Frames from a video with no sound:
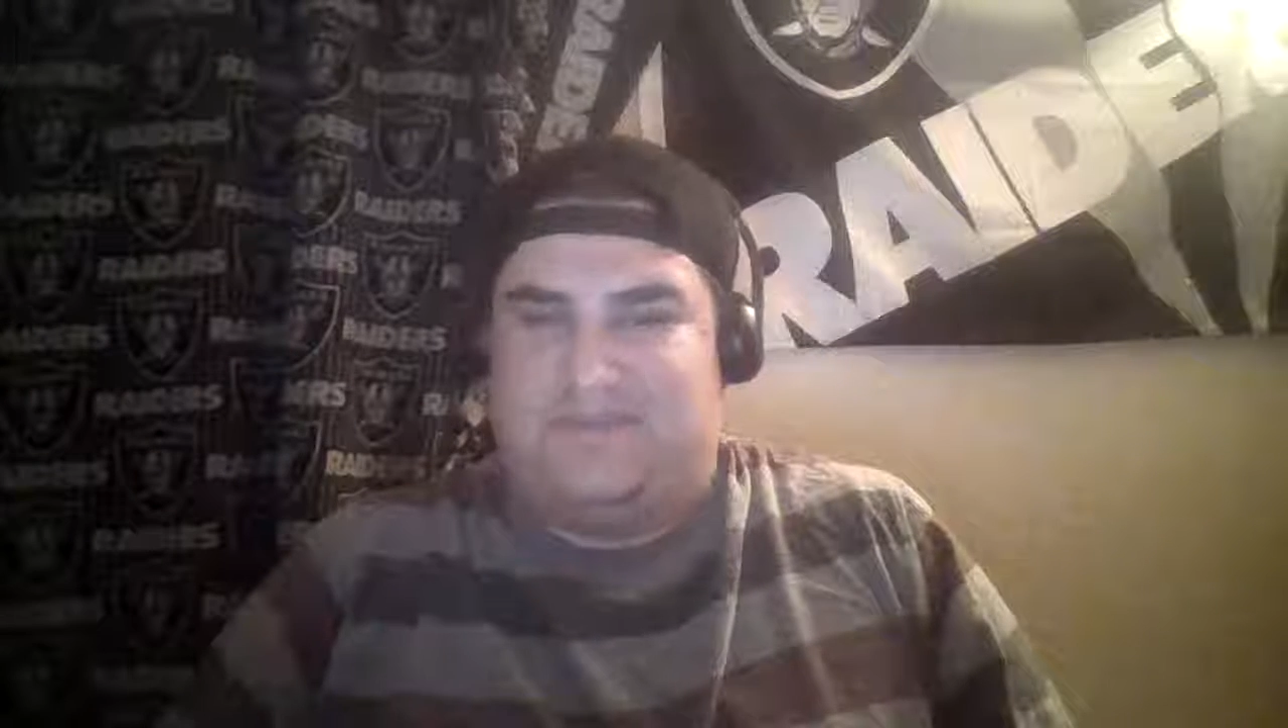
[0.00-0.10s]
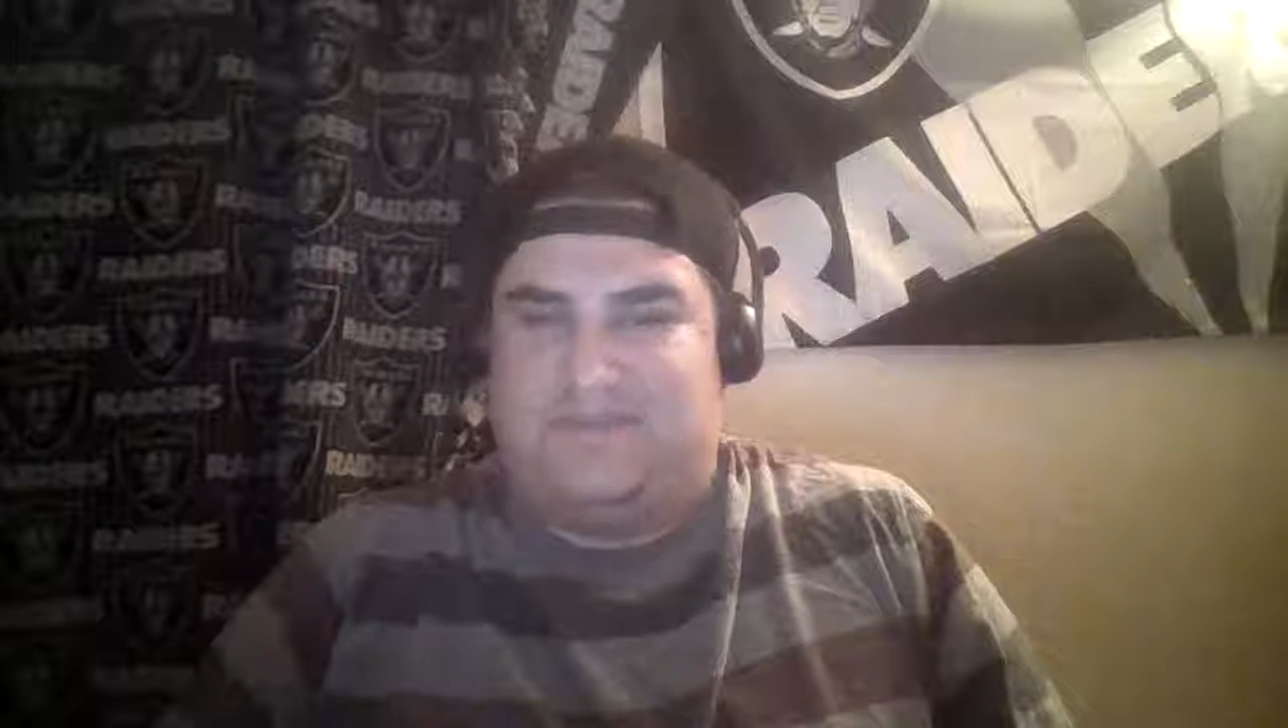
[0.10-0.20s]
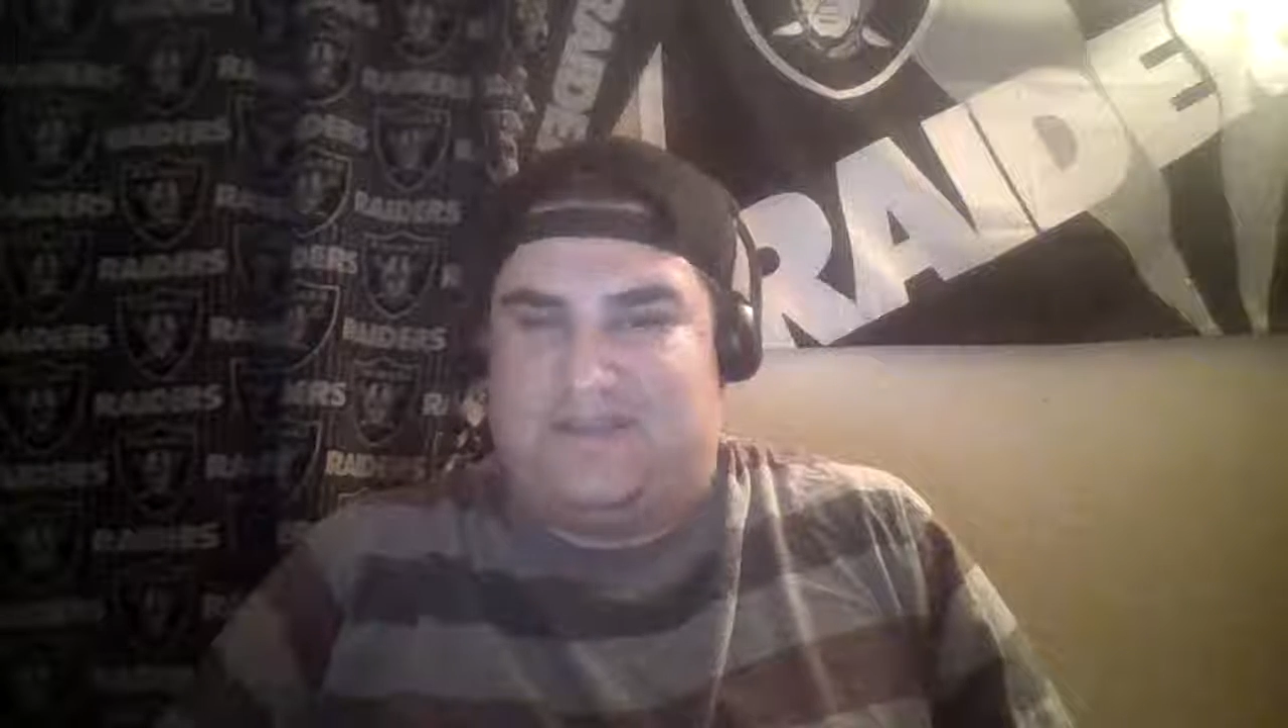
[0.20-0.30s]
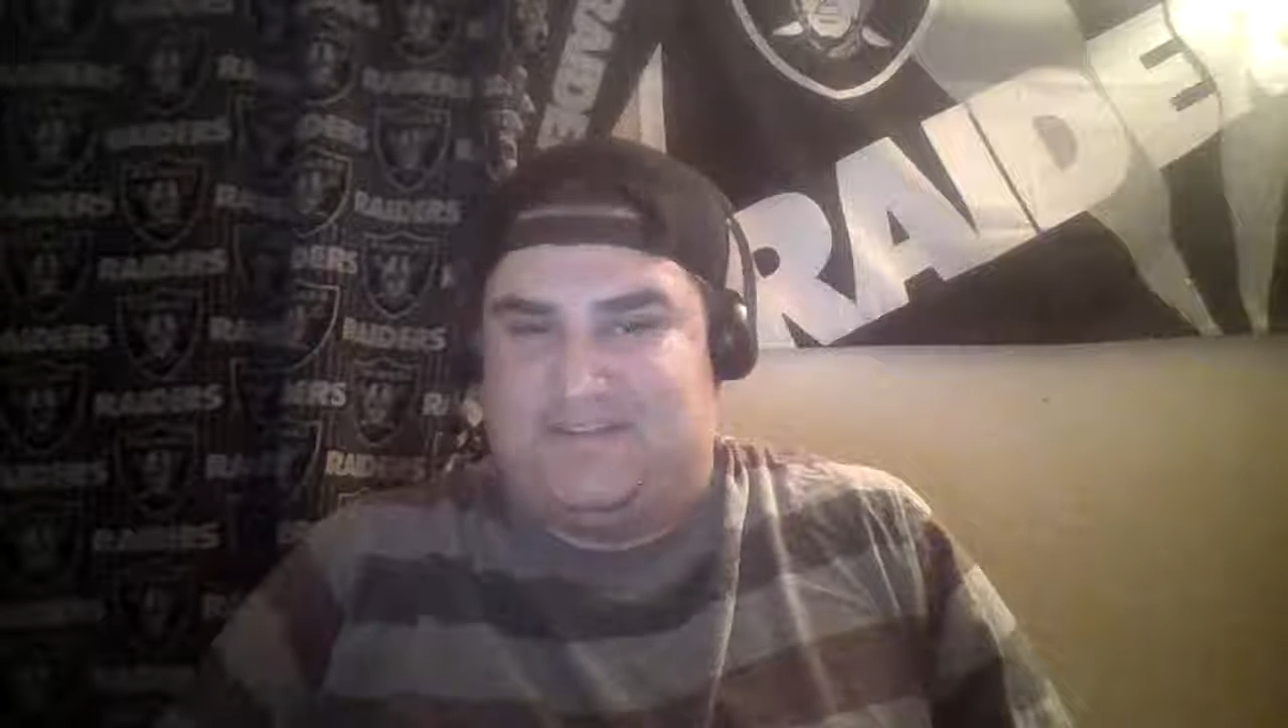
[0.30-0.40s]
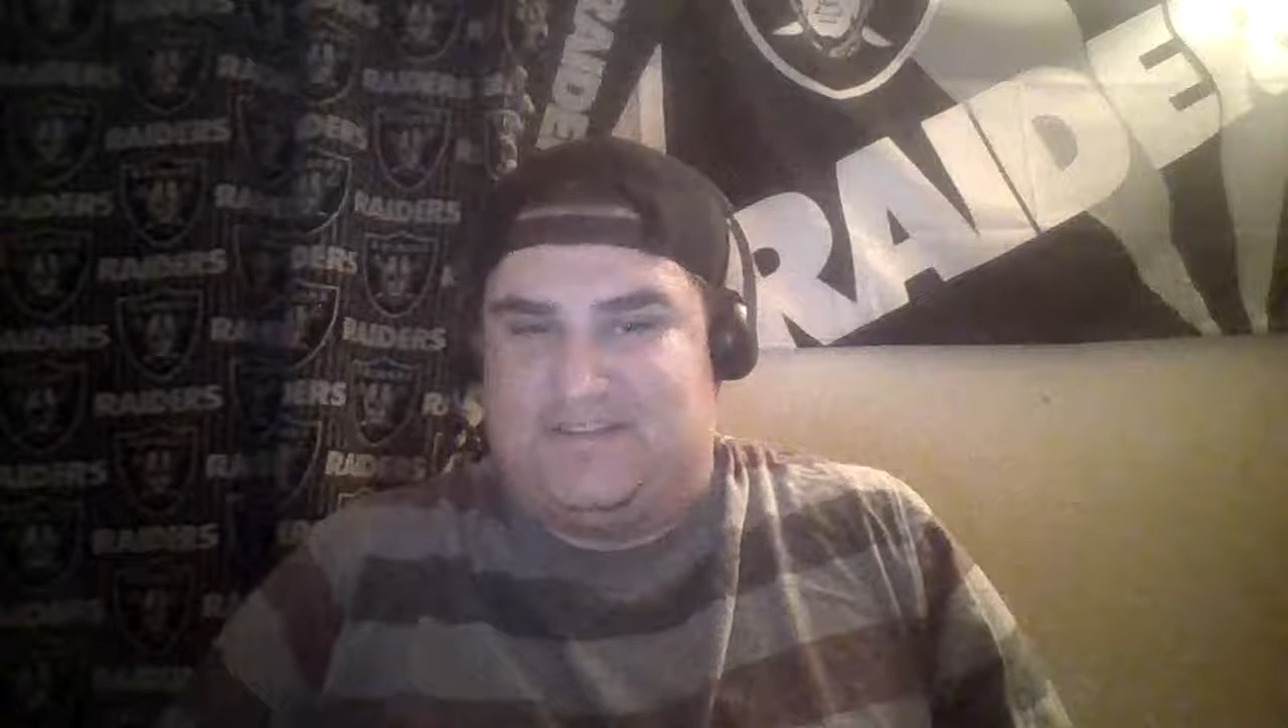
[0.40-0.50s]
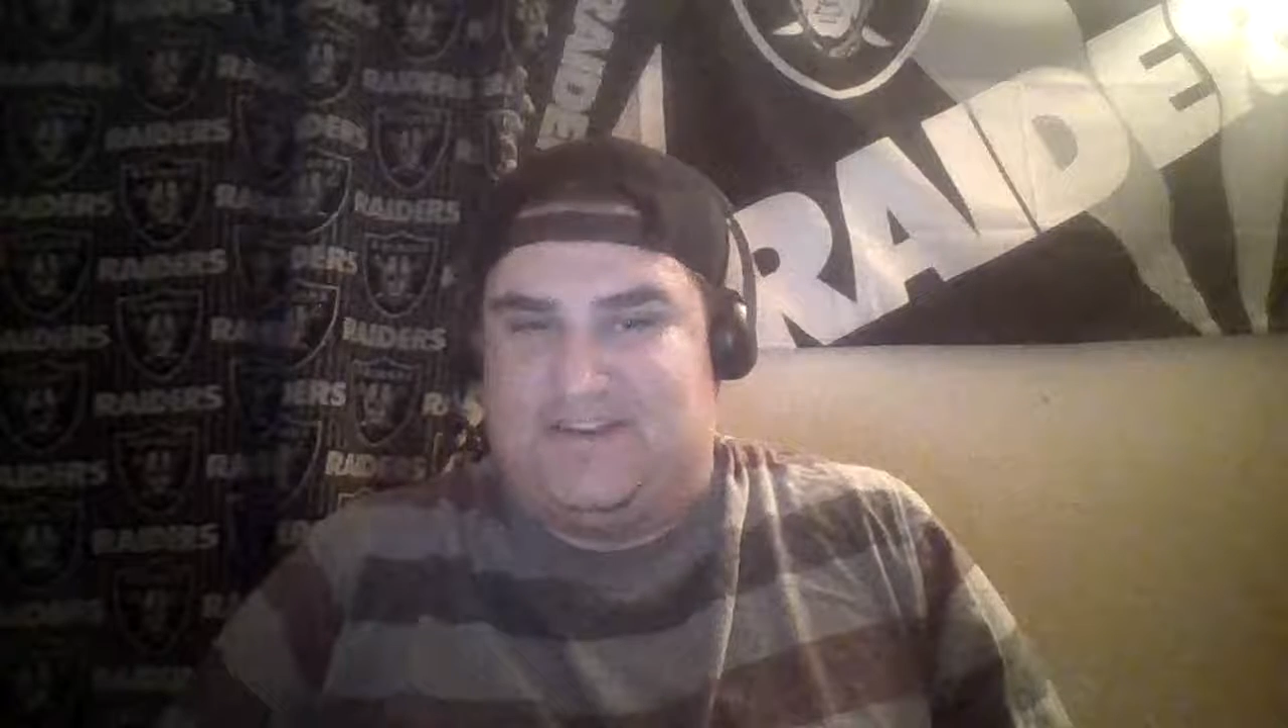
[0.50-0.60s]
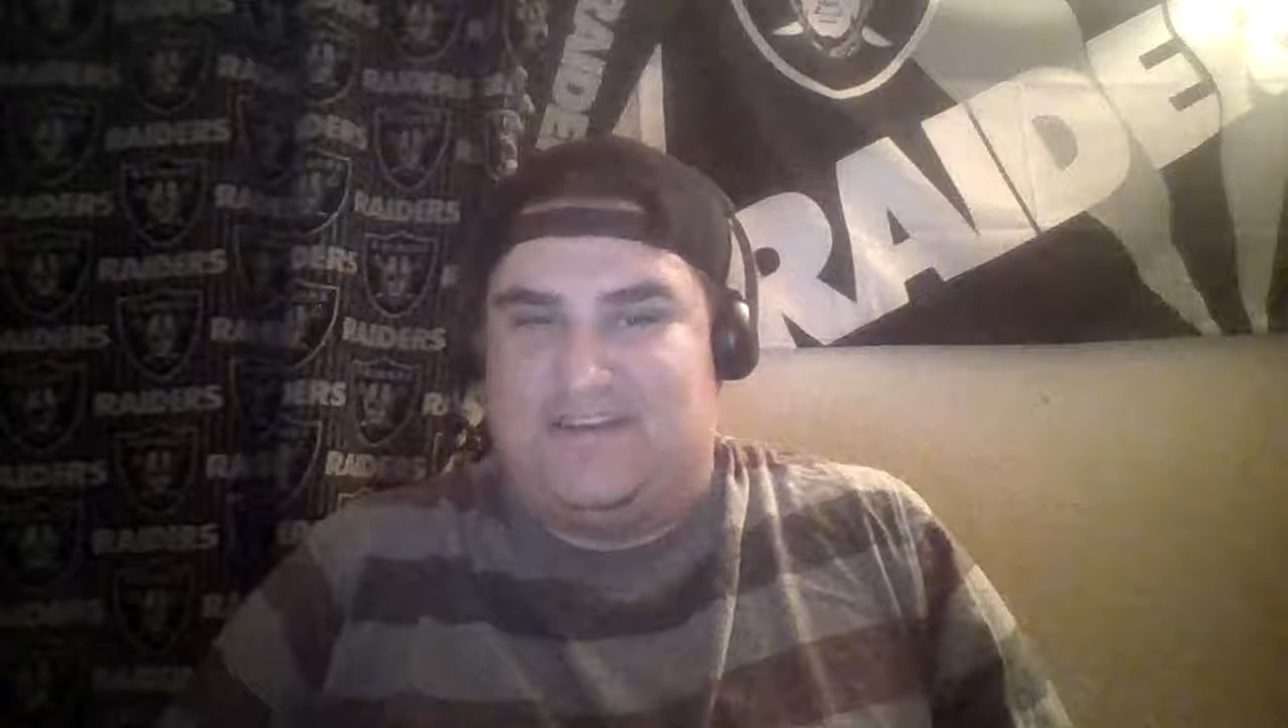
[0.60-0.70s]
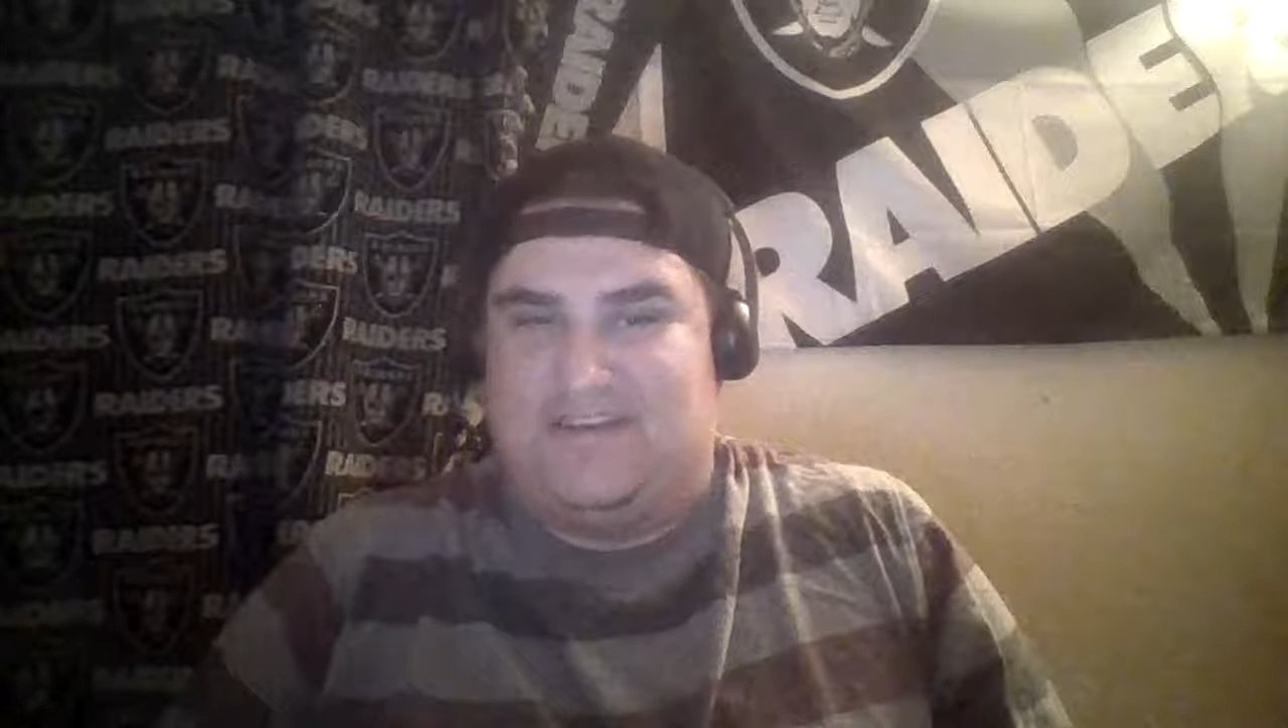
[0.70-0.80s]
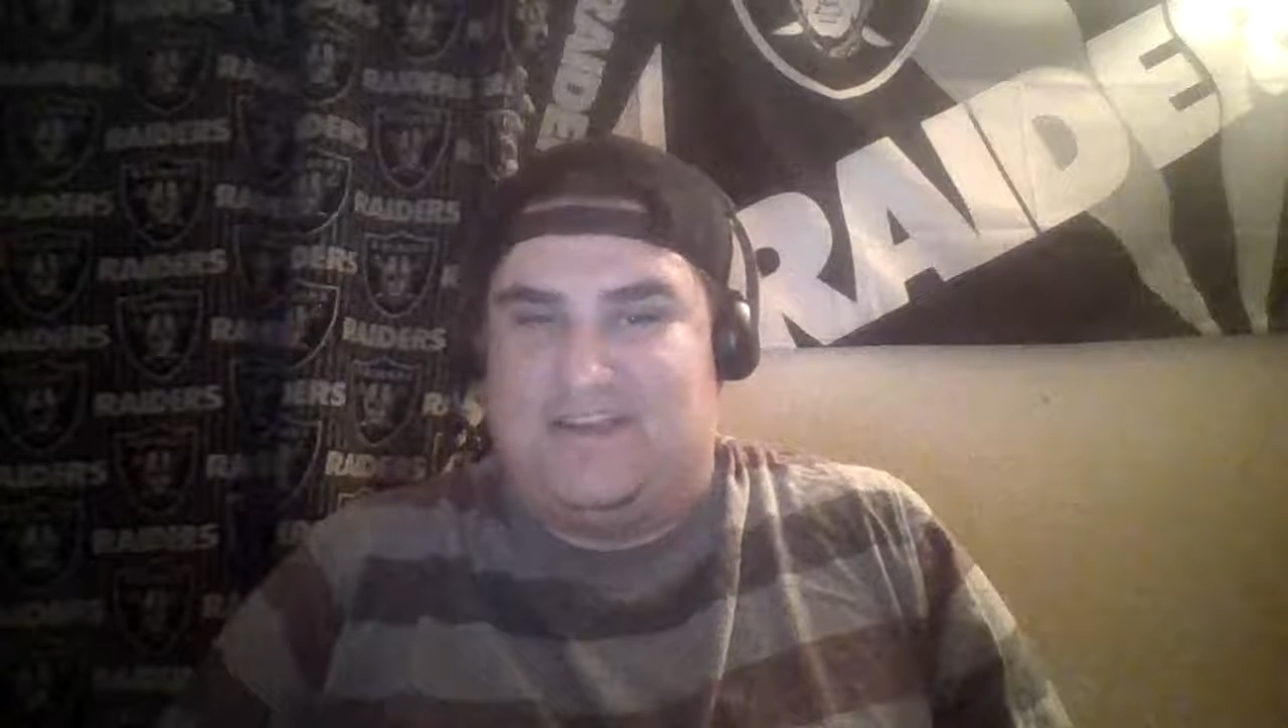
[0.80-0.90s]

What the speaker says: but they're starting